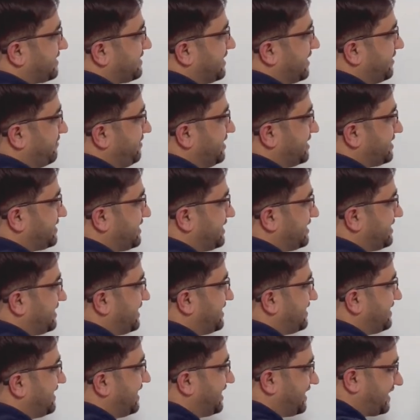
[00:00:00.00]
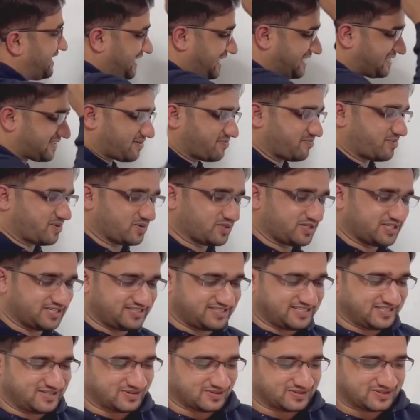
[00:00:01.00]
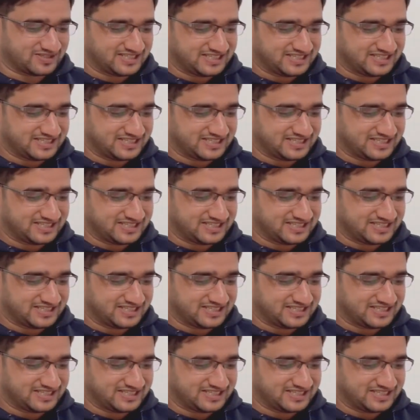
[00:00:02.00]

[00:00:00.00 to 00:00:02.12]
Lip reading: and we say that delta x approaches 0.